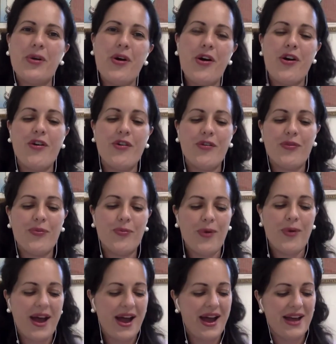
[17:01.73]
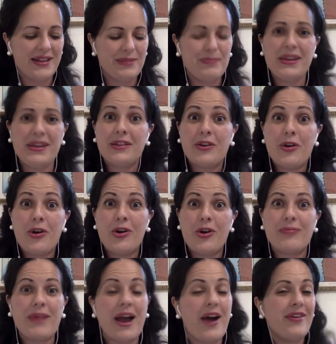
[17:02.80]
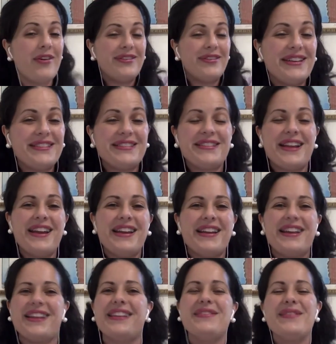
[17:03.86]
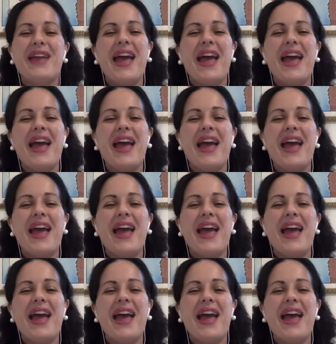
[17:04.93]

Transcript: of what Bitcoin, how started it.